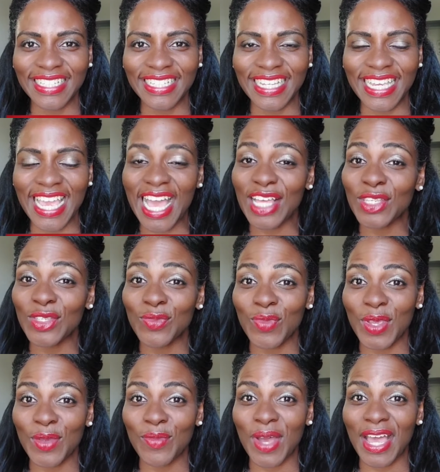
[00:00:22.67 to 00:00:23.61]
he asked
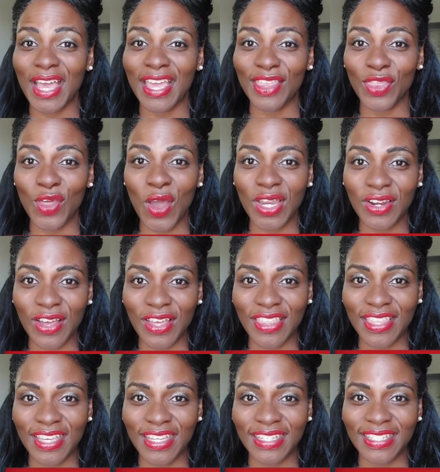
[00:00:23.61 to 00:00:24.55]
me my thought
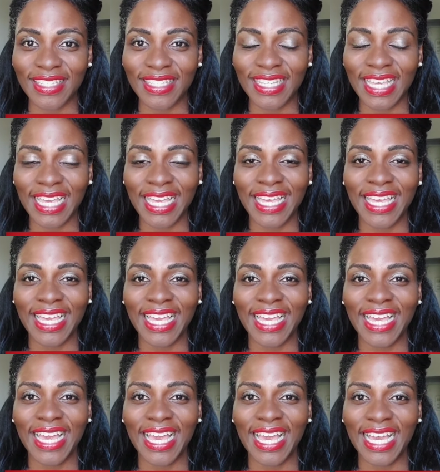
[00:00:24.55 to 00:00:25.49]
on this.
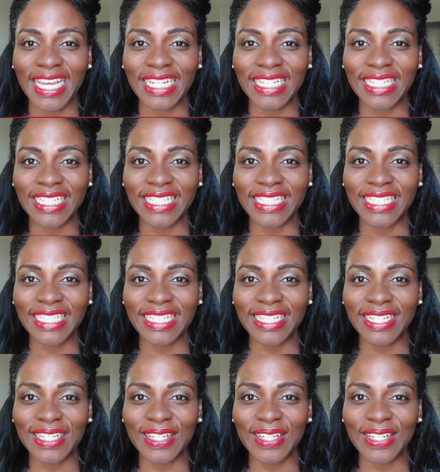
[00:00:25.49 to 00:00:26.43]
And
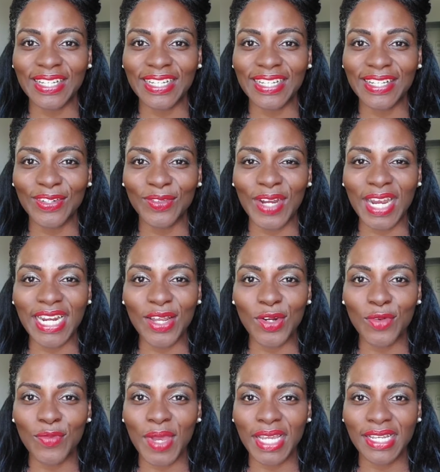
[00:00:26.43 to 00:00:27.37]
right
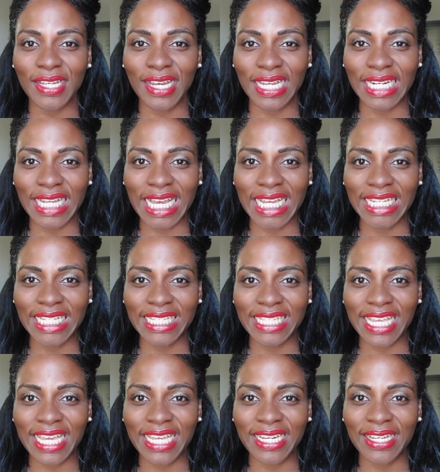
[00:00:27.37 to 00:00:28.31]
out of my gut, I
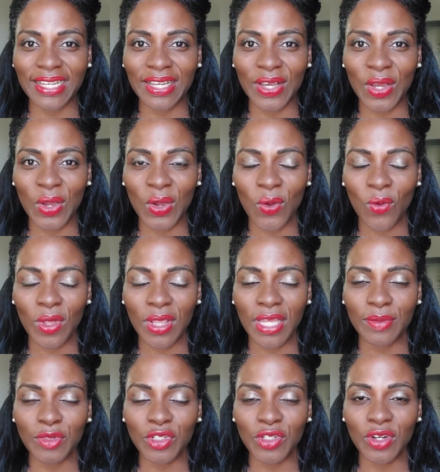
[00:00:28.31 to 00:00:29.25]
said,
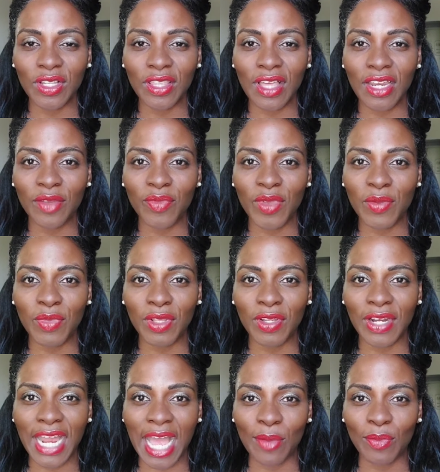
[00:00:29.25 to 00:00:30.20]
well, I'm sure a lot of
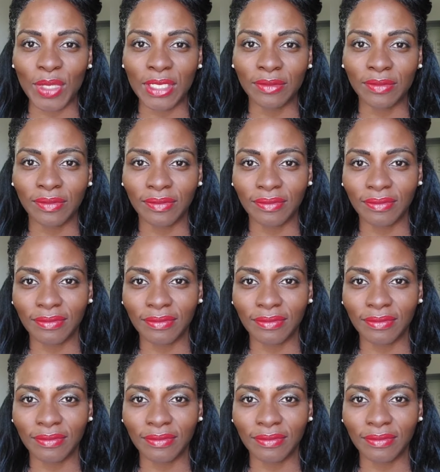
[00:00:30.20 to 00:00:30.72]
people are happy.